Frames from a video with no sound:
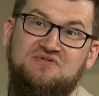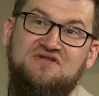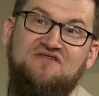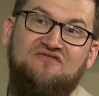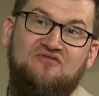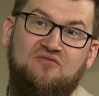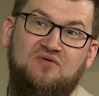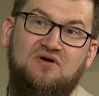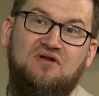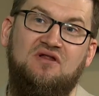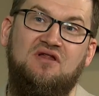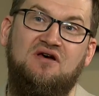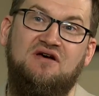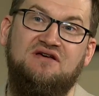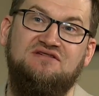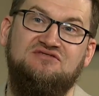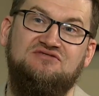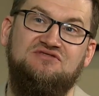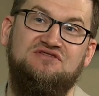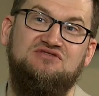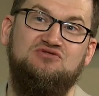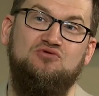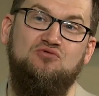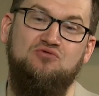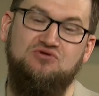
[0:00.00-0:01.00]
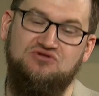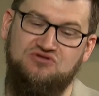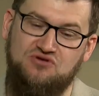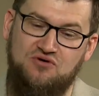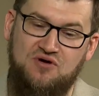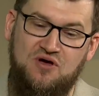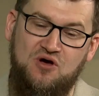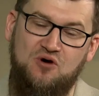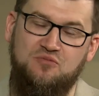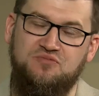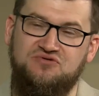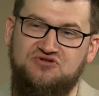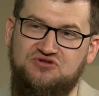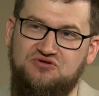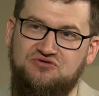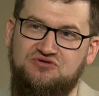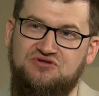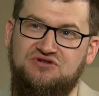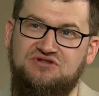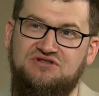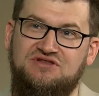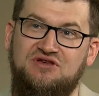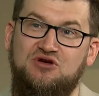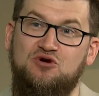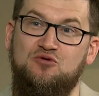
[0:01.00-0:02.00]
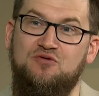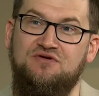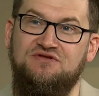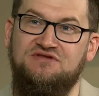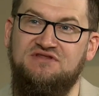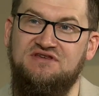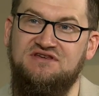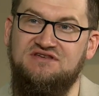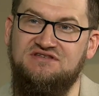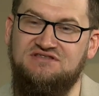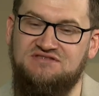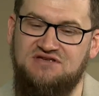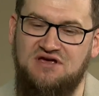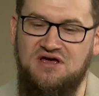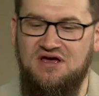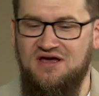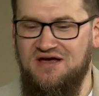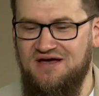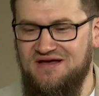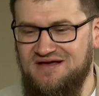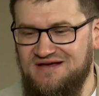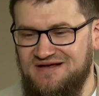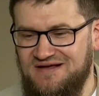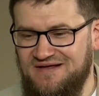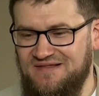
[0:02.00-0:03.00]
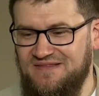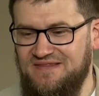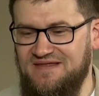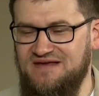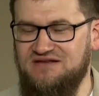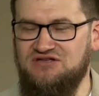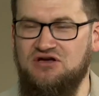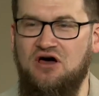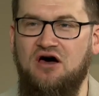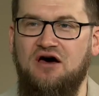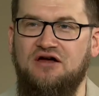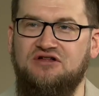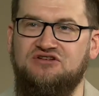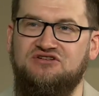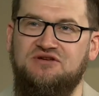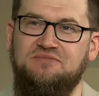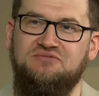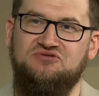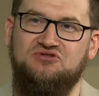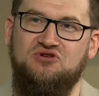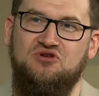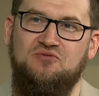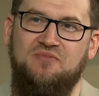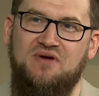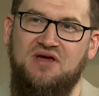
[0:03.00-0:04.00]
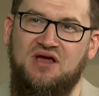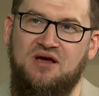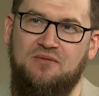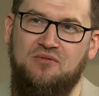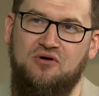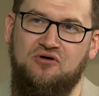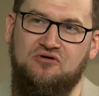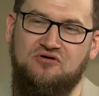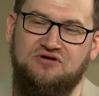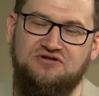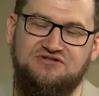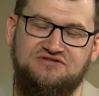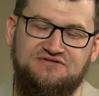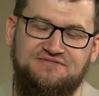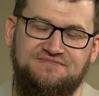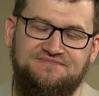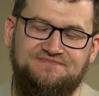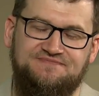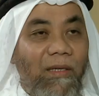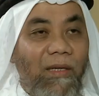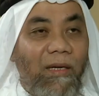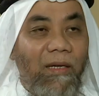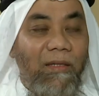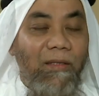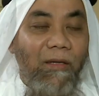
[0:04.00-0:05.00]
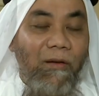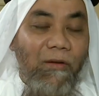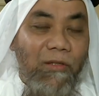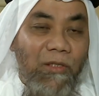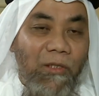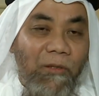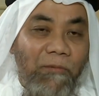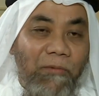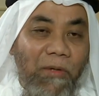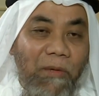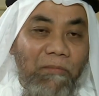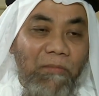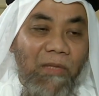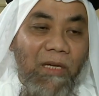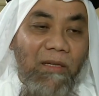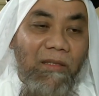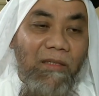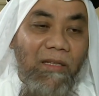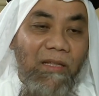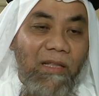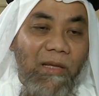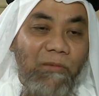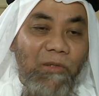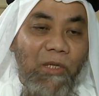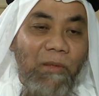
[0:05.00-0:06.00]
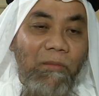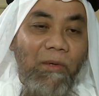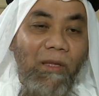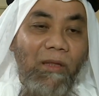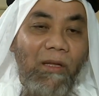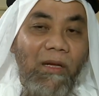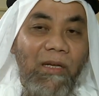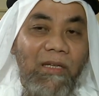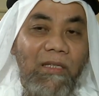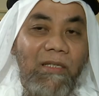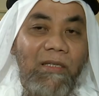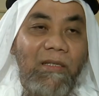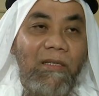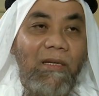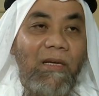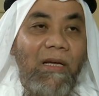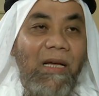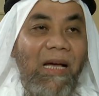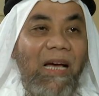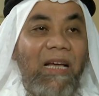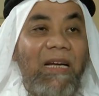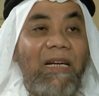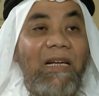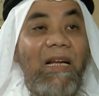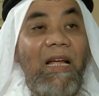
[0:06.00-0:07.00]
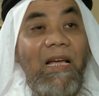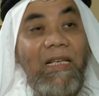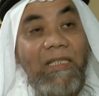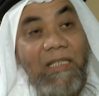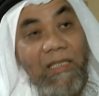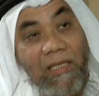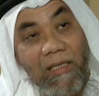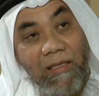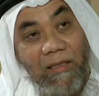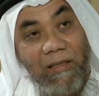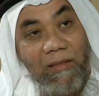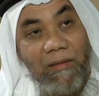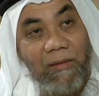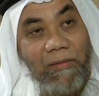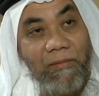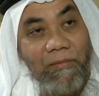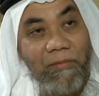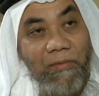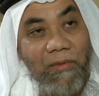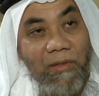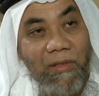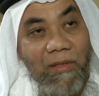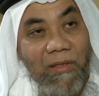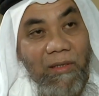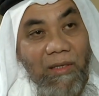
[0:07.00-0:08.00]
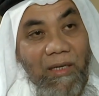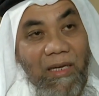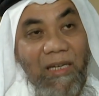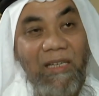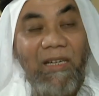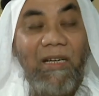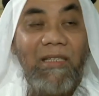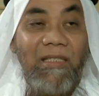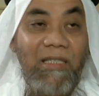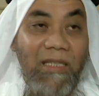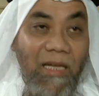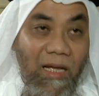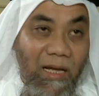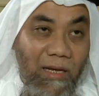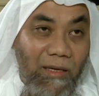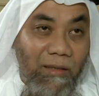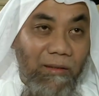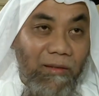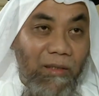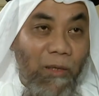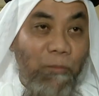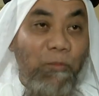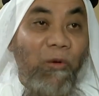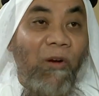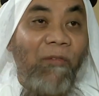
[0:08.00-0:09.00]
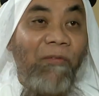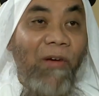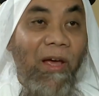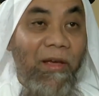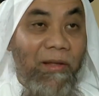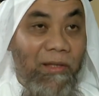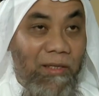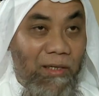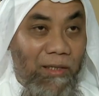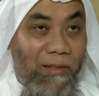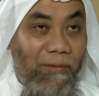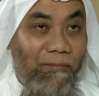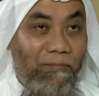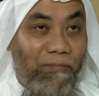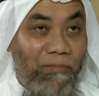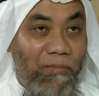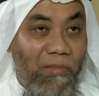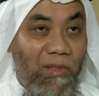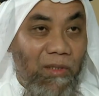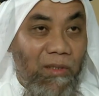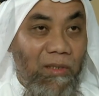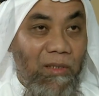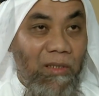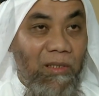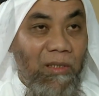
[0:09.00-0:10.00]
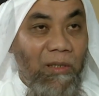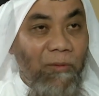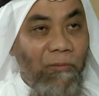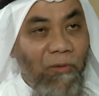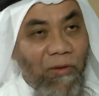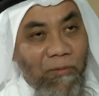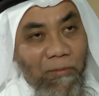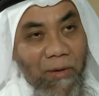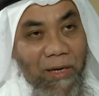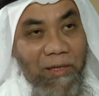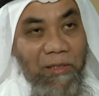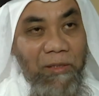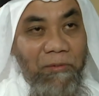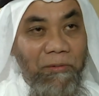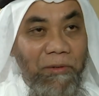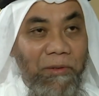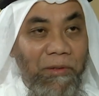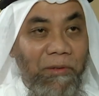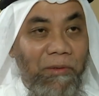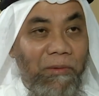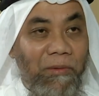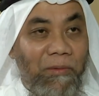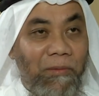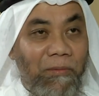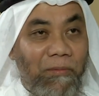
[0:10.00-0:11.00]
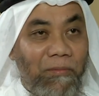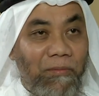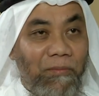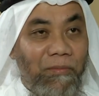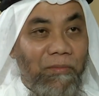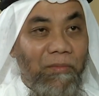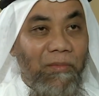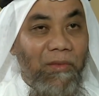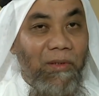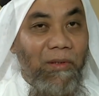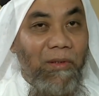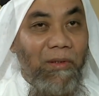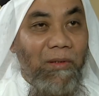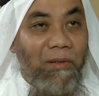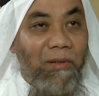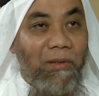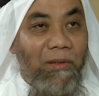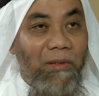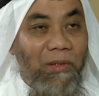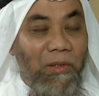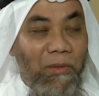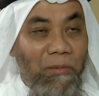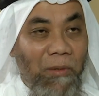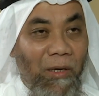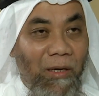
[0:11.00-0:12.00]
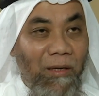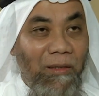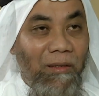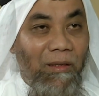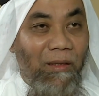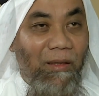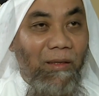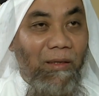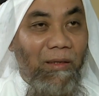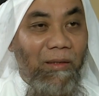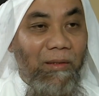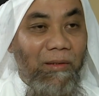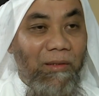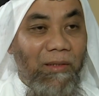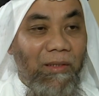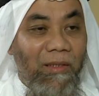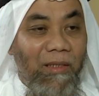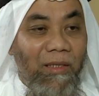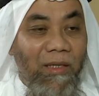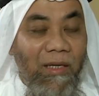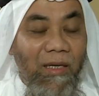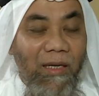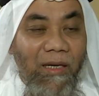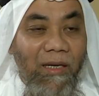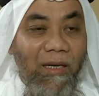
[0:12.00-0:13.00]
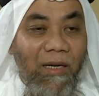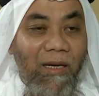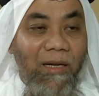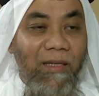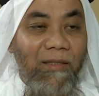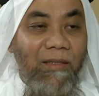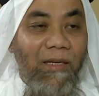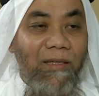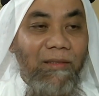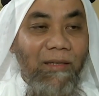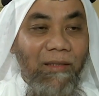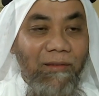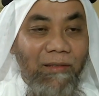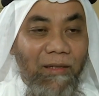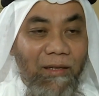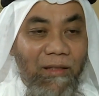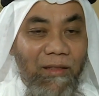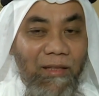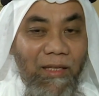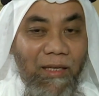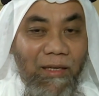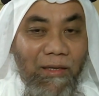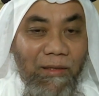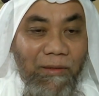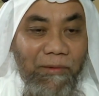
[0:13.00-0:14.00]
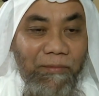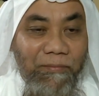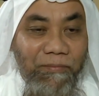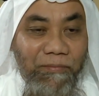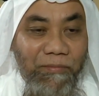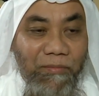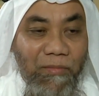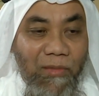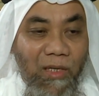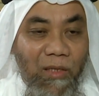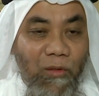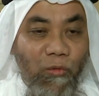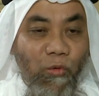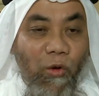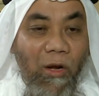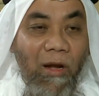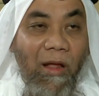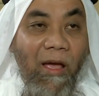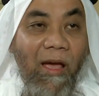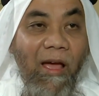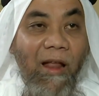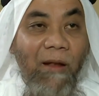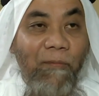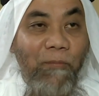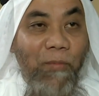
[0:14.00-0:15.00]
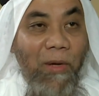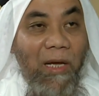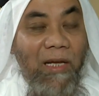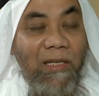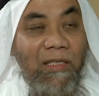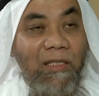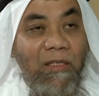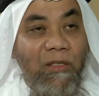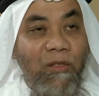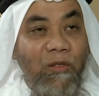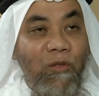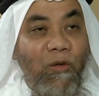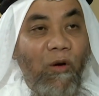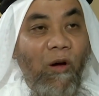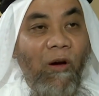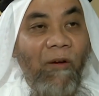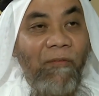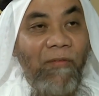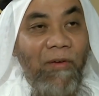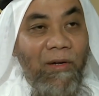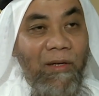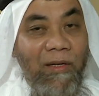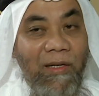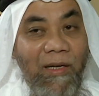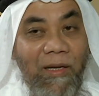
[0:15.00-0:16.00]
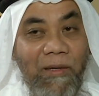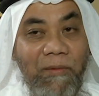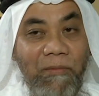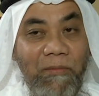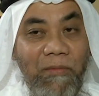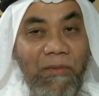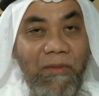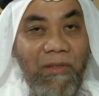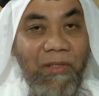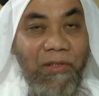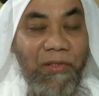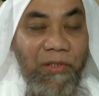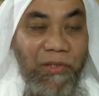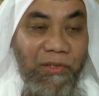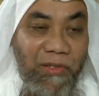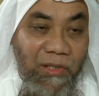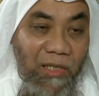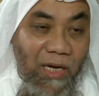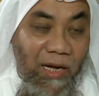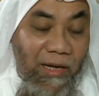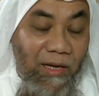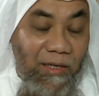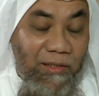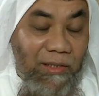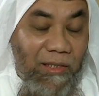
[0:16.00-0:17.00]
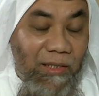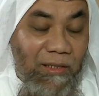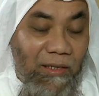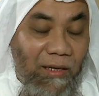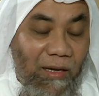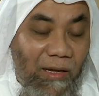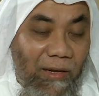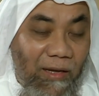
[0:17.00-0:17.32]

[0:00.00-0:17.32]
be from Allah. So this also helps you to deal with these hardships that you may come across. And also from the names of Allah is Ar-Razaq, Ar-Razaq, the provider. He provides for you. Subhanallah. And another thing that will help us to overcome these trials in